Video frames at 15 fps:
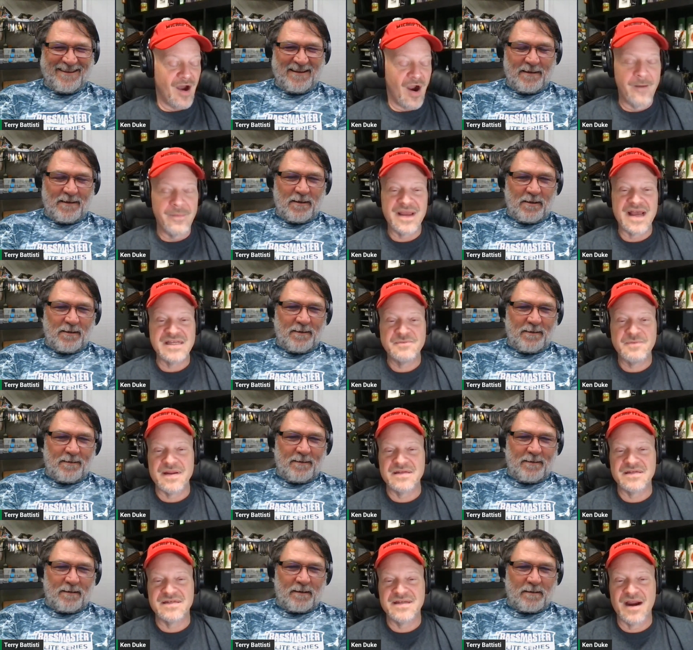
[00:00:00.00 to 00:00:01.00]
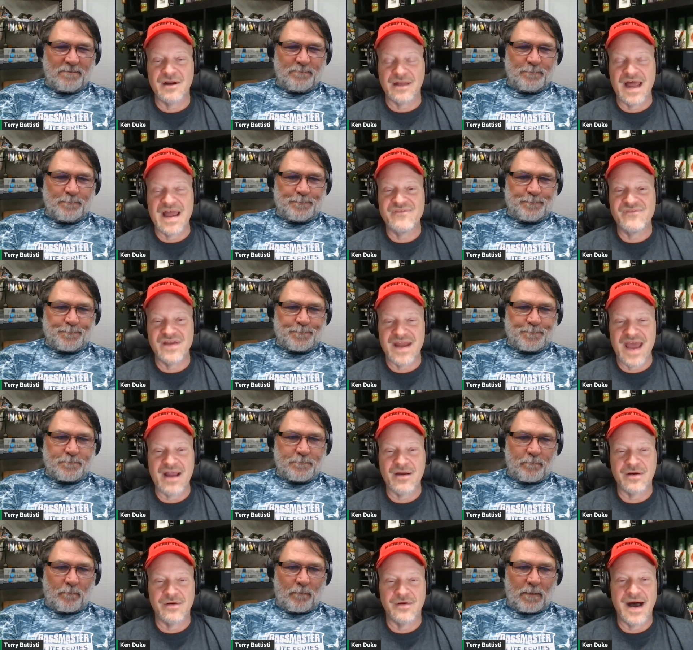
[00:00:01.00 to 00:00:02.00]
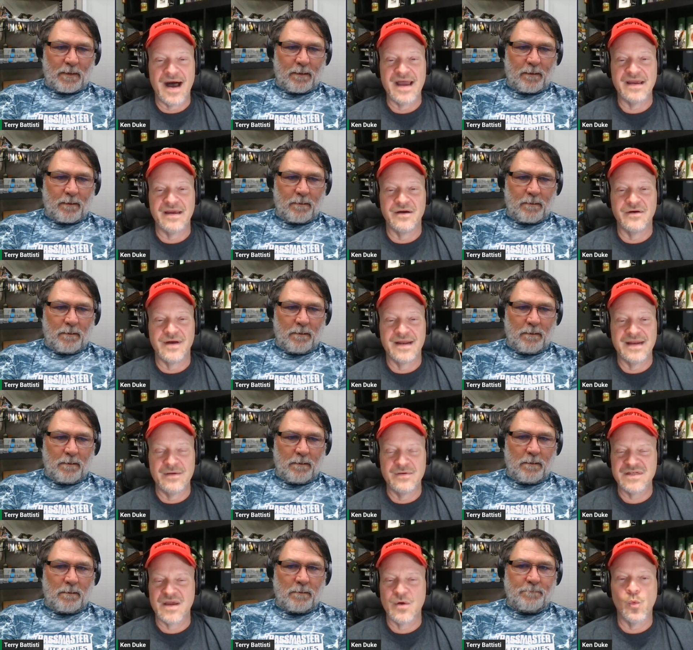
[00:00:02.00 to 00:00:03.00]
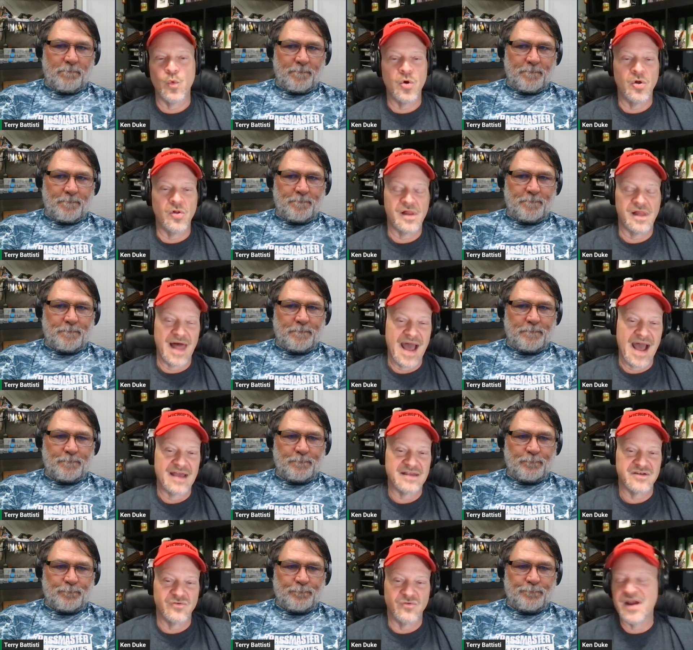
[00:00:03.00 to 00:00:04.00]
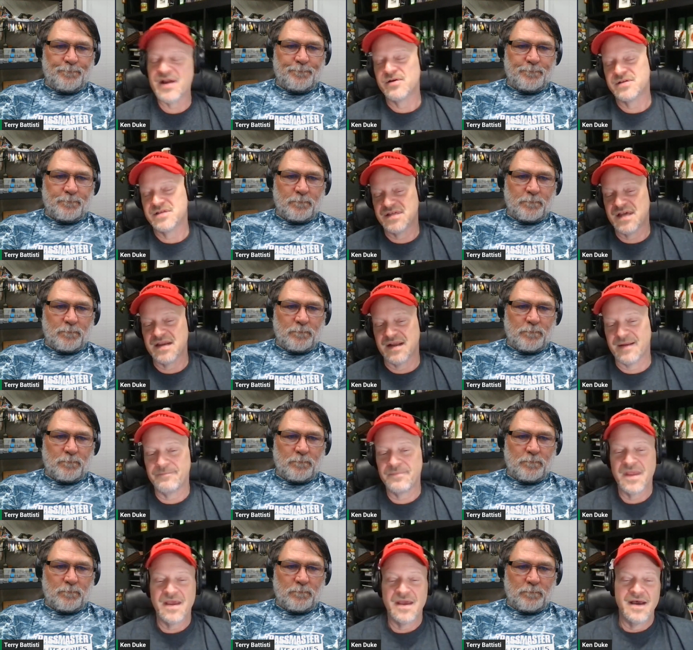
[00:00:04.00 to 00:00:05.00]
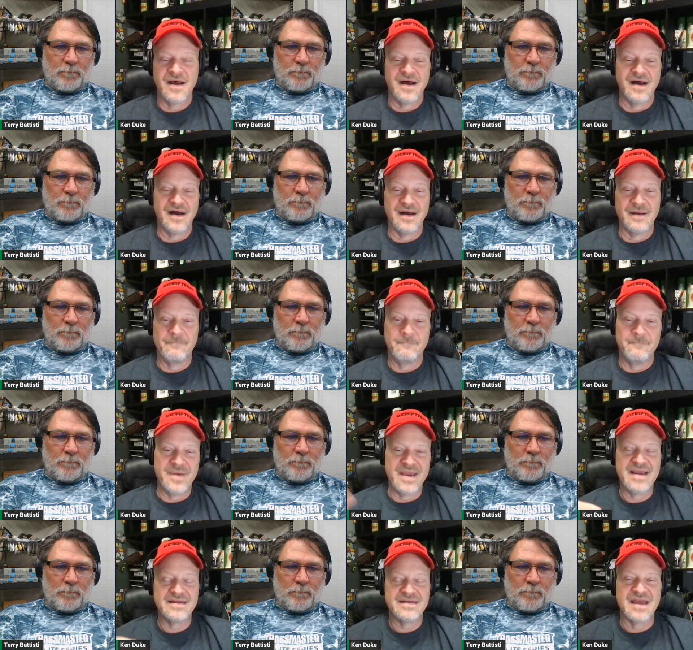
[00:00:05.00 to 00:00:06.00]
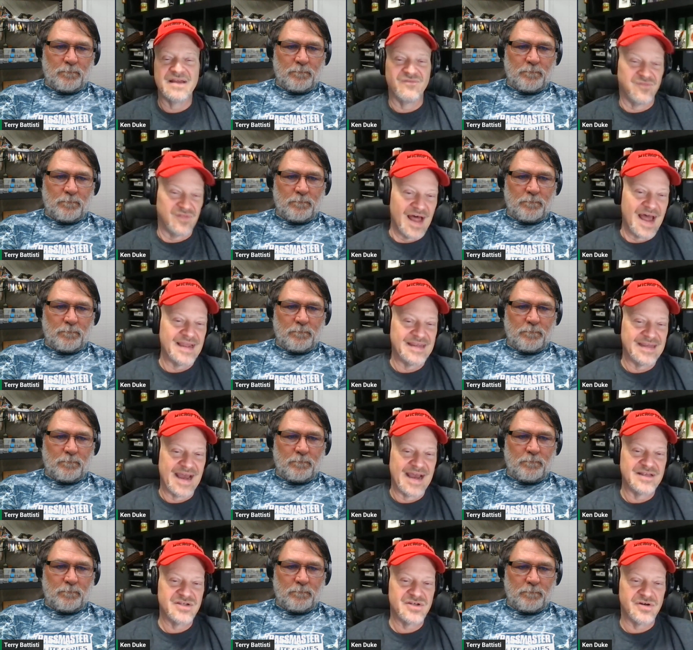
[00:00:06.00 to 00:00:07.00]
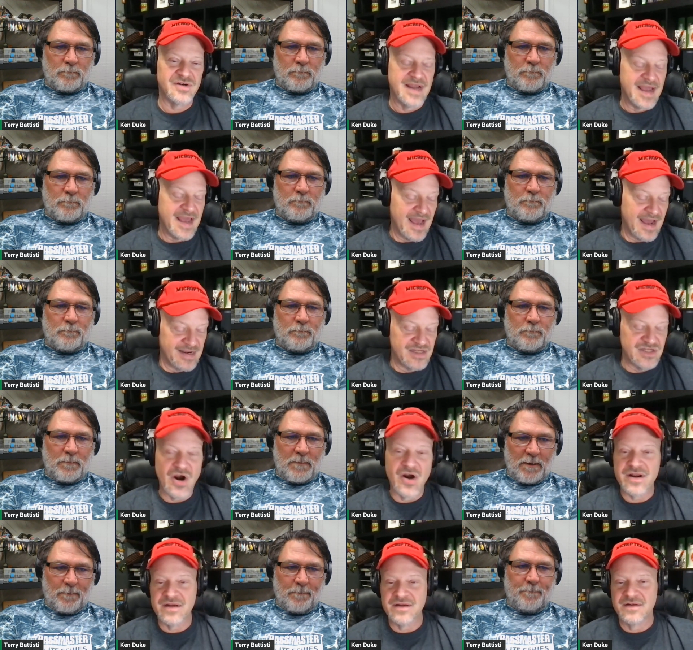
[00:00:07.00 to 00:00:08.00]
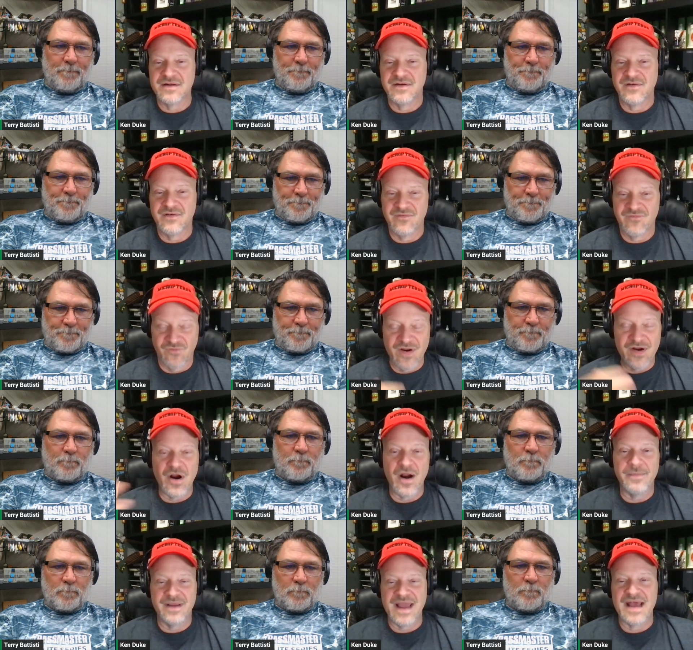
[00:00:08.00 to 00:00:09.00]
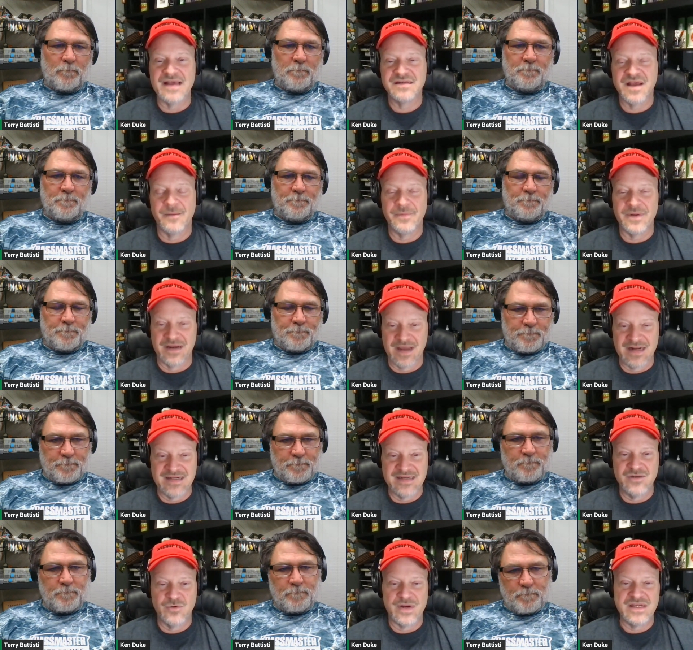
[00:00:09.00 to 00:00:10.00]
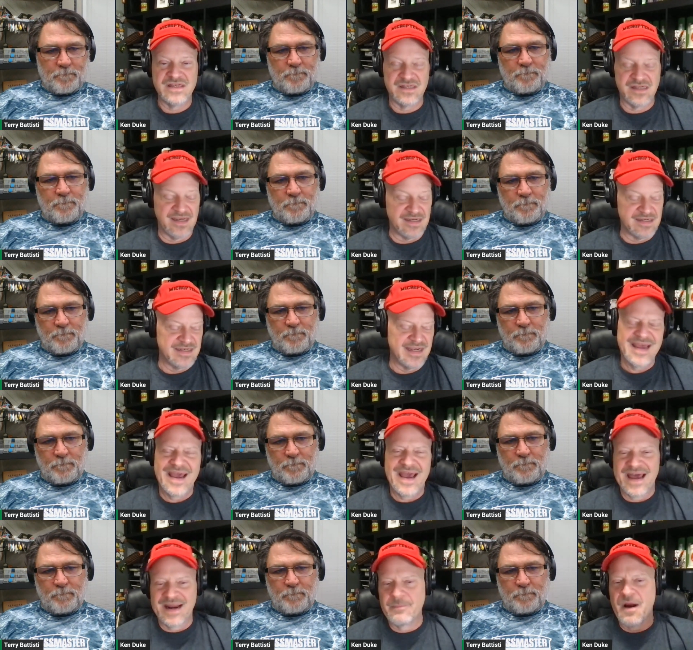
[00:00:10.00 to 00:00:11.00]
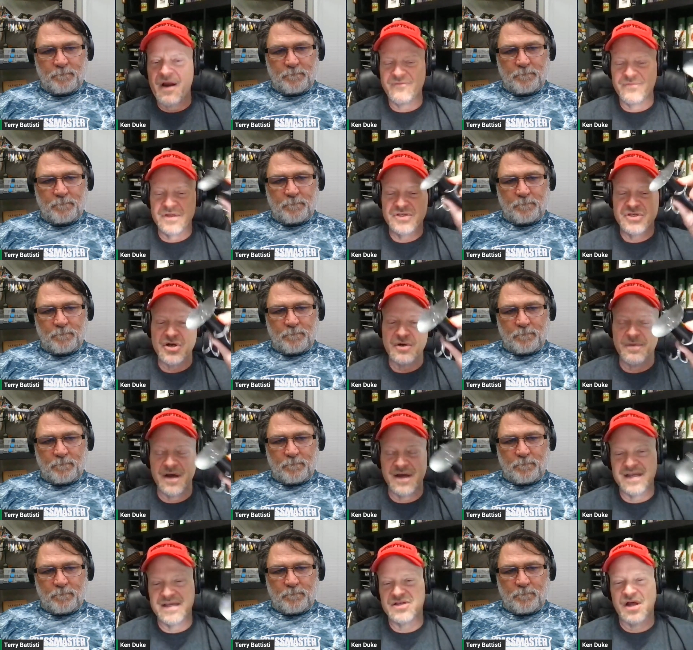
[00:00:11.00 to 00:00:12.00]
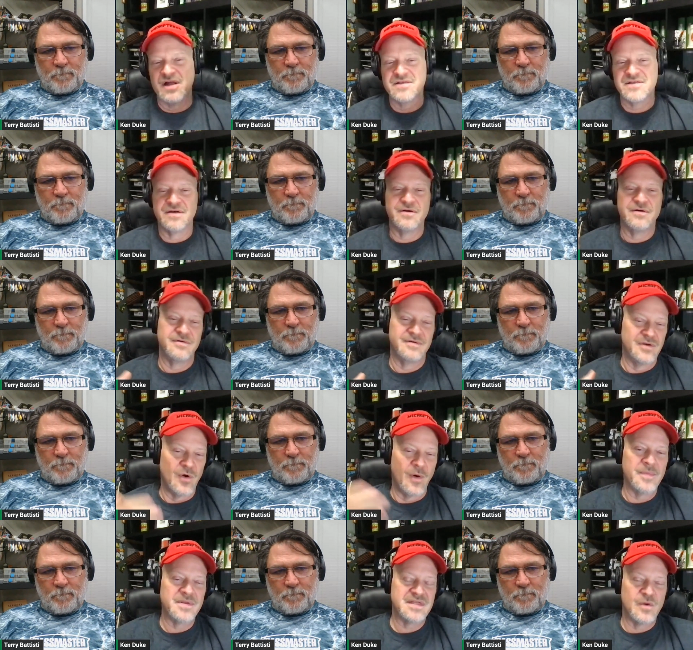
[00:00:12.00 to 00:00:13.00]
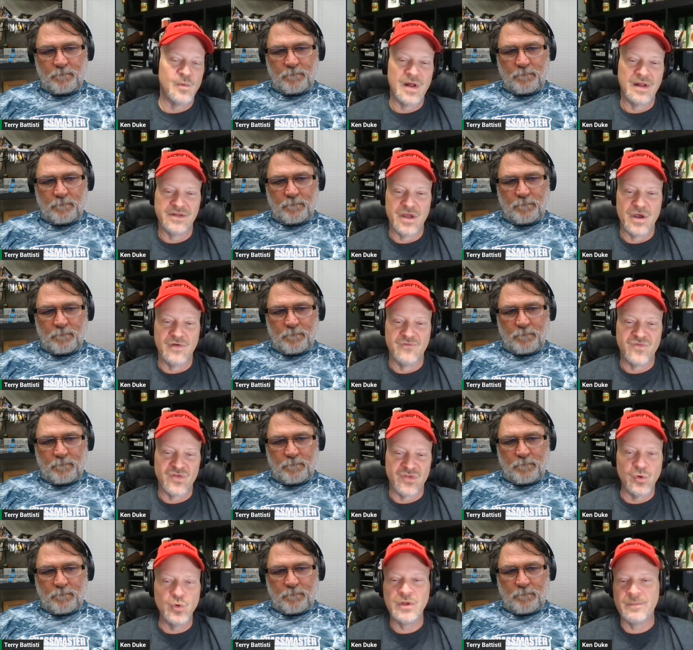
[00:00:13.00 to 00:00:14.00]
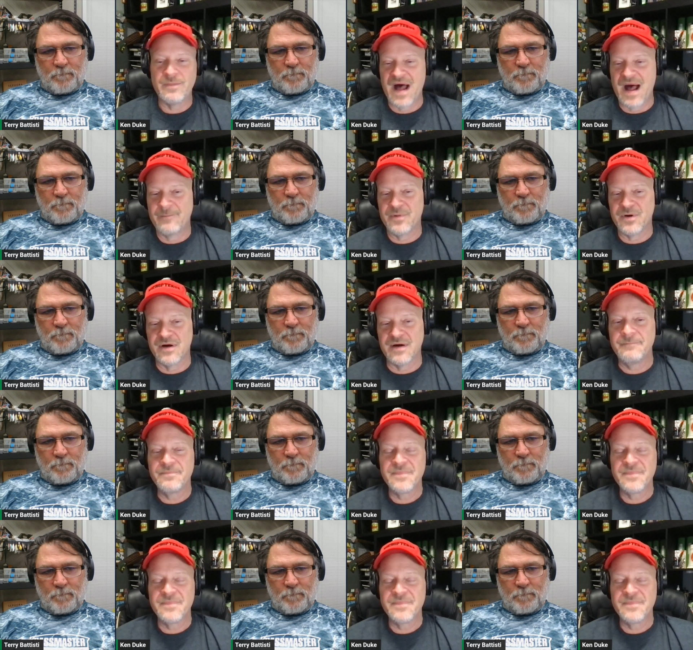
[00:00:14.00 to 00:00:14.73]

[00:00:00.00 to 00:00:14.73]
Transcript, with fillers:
Speaker 1: Arbogast spent his entire life in Akron, Ohio, and he was a world class and record setting uh, bait and fly caster. And he started yep. Fred Arbogast Company in 1926. And apart from the jitterbug, he's also enormously well known for the hula popper